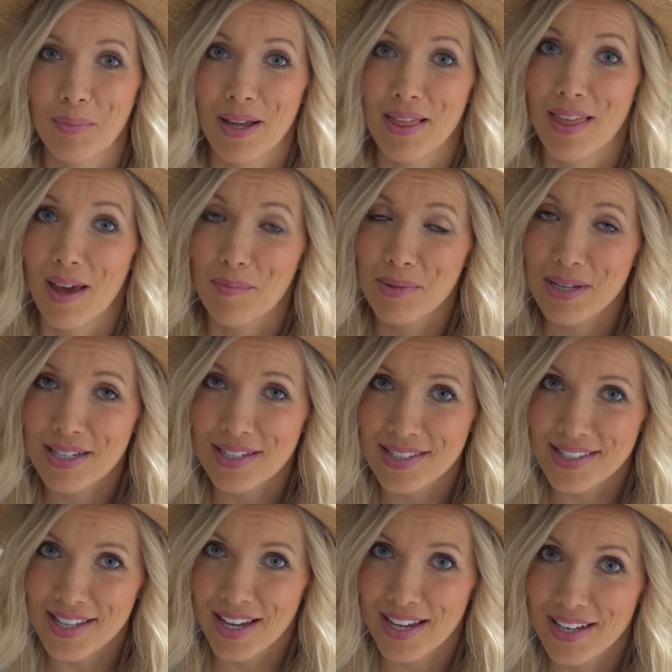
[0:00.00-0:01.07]
But that being
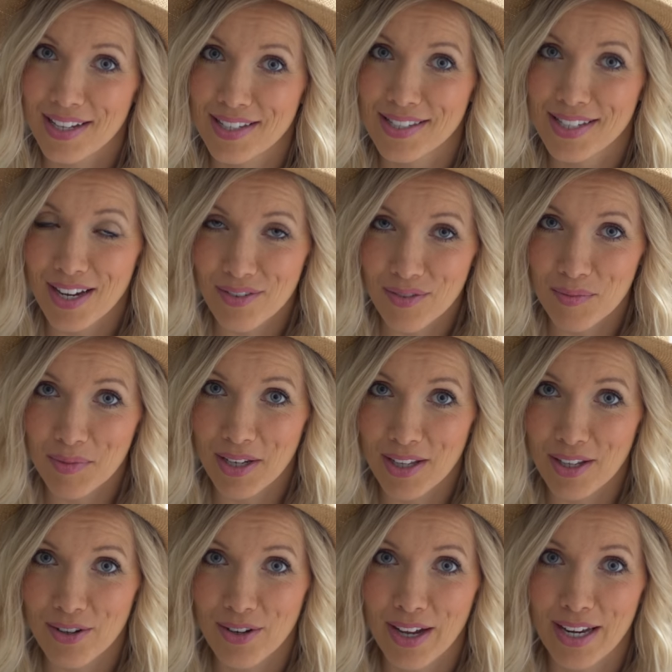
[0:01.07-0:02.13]
said, aside from
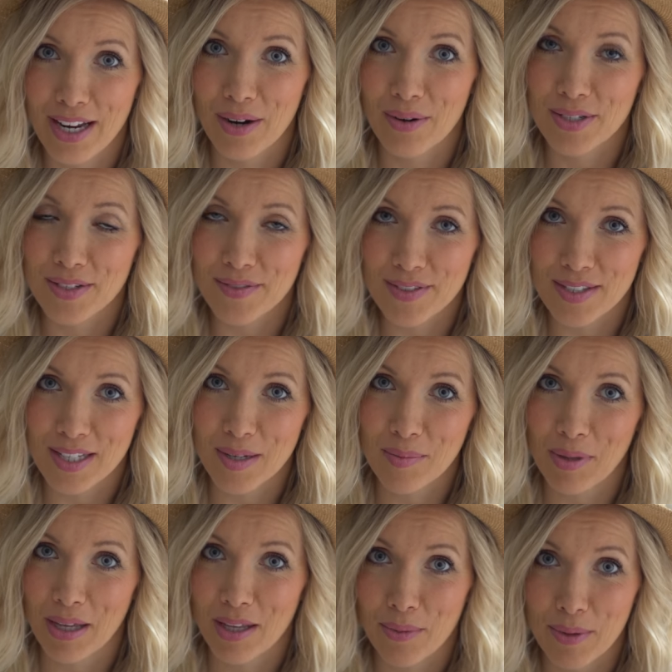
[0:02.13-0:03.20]
getting your eight hours of
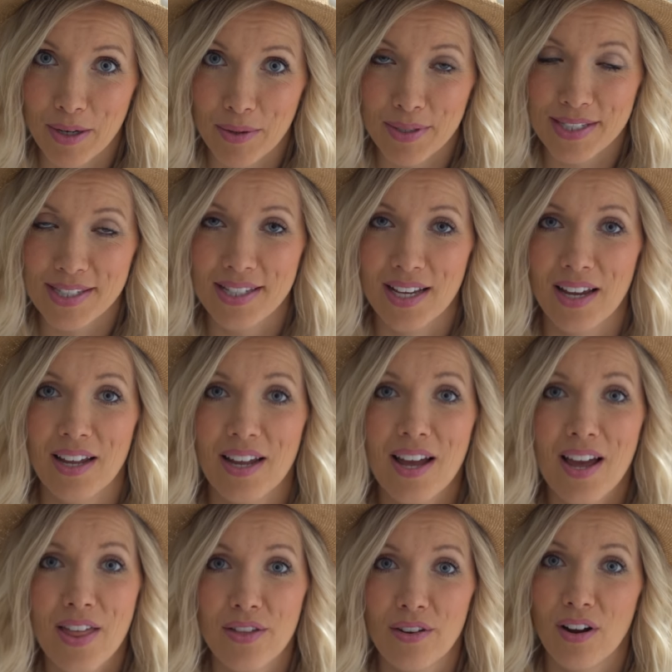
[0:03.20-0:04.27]
sleep, like we always say,
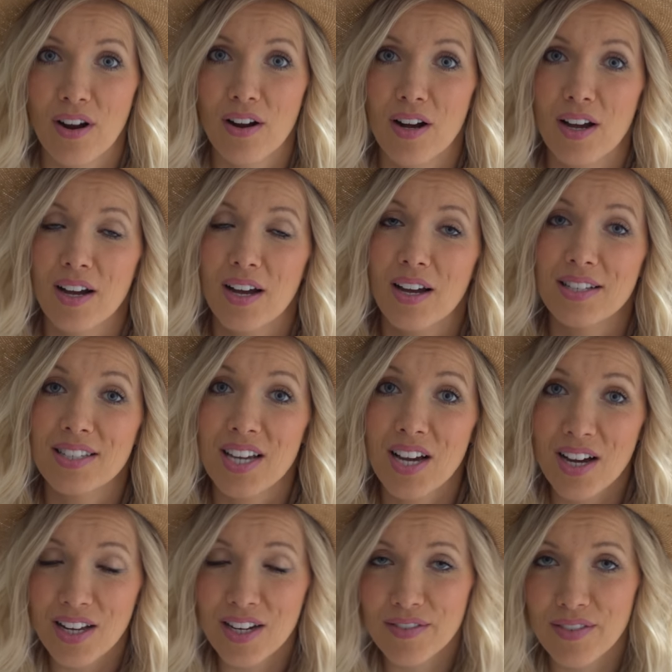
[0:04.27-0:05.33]
there are a
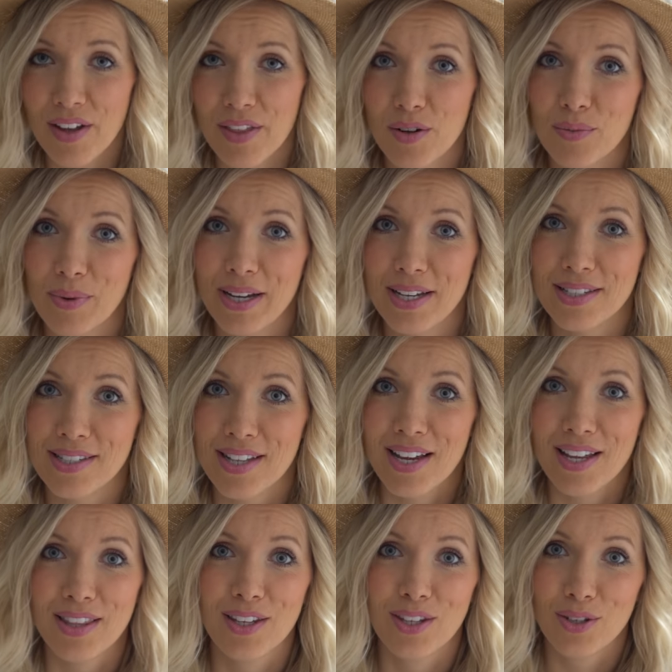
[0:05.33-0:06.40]
ton of other ways
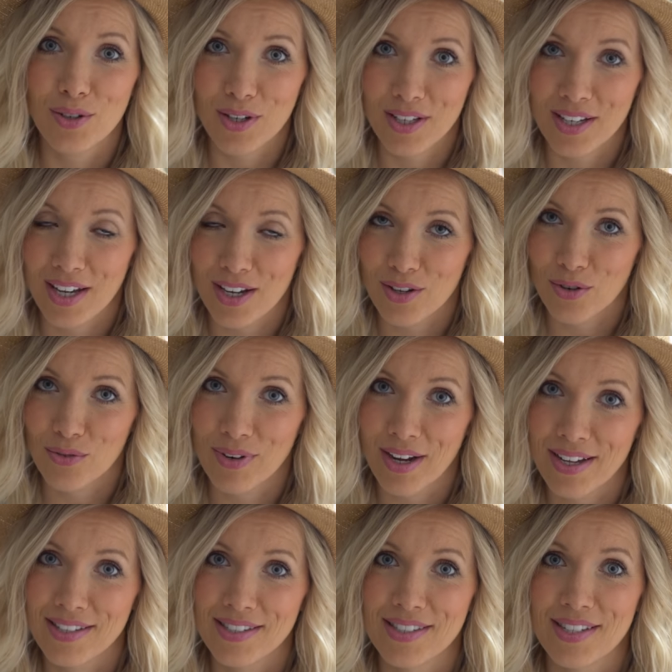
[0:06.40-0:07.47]
that you can get your
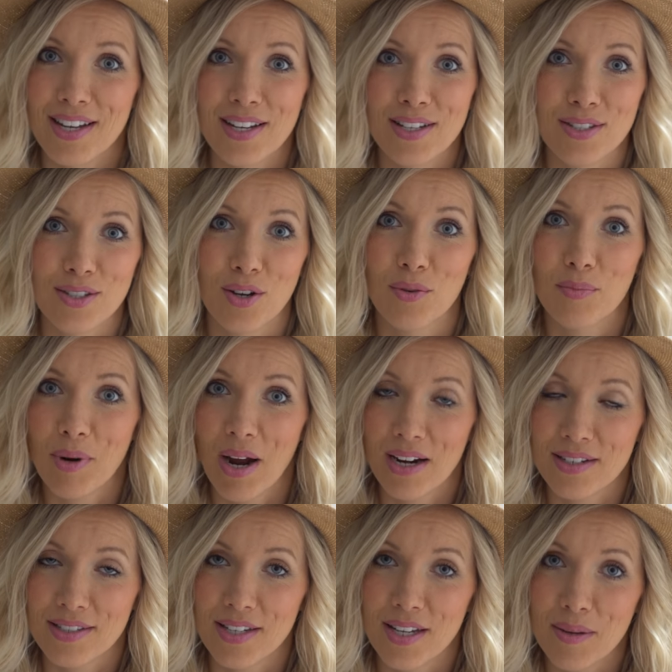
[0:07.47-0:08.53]
rest. So,
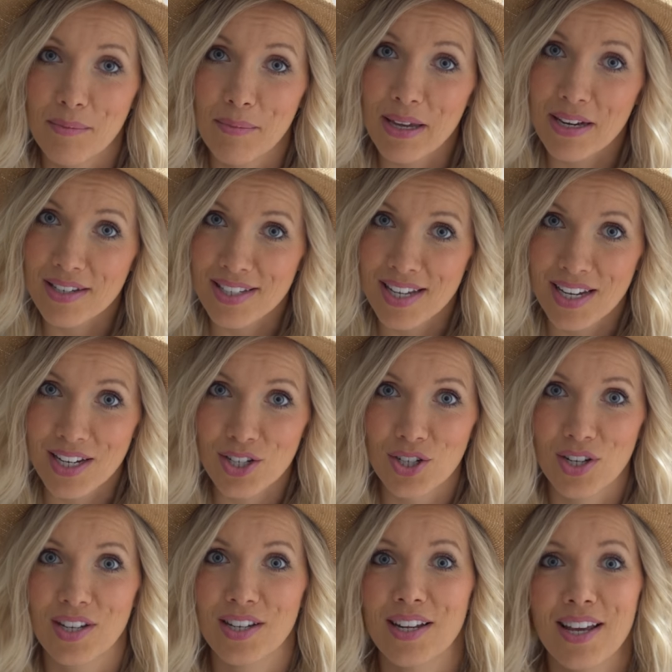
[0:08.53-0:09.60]
practicing
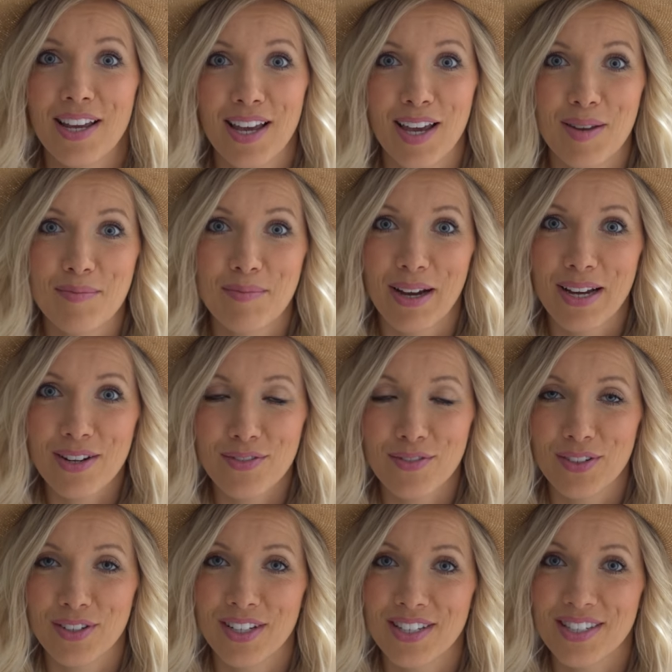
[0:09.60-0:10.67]
meditation and
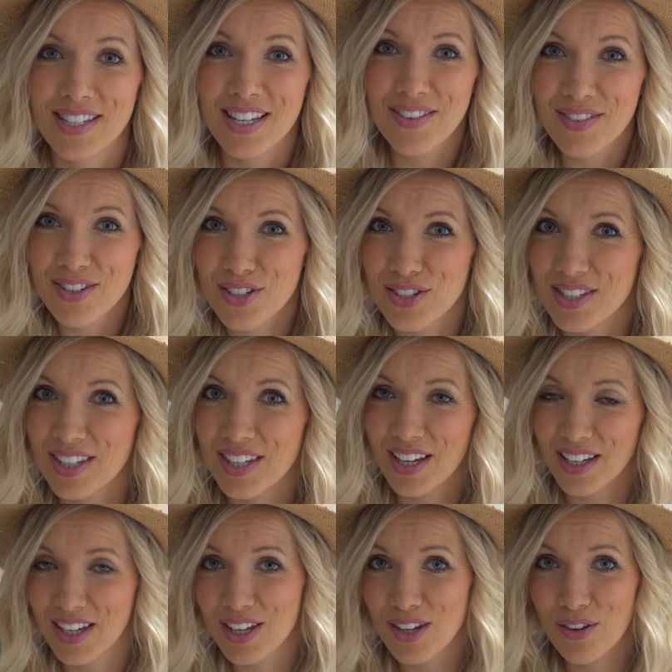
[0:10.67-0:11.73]
mindfulness, even just
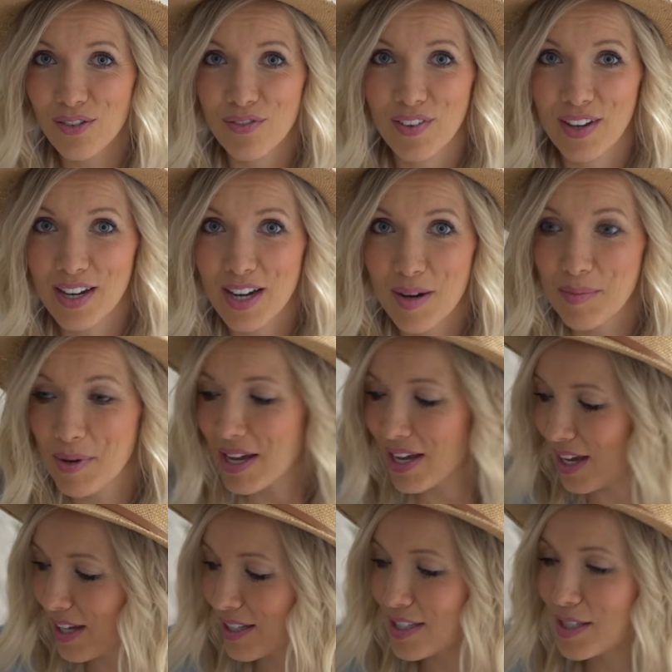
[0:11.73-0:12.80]
kicking your feet up
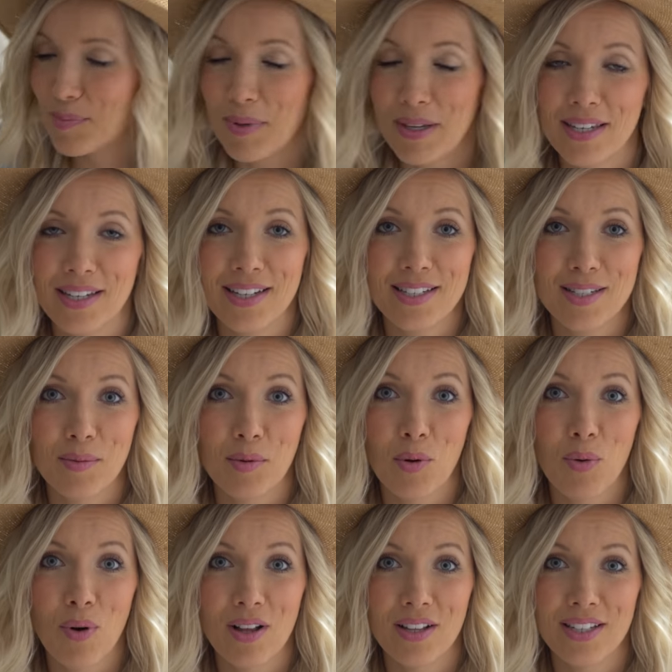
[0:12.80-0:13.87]
and spending some
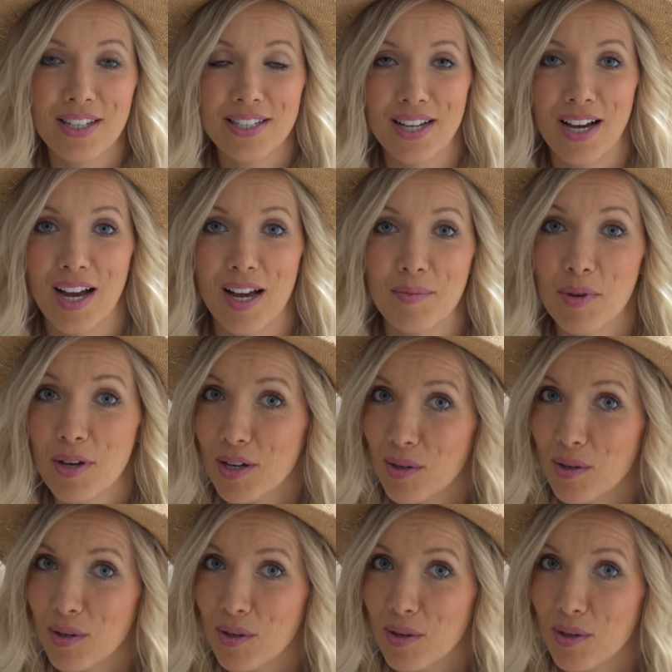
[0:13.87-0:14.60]
quality time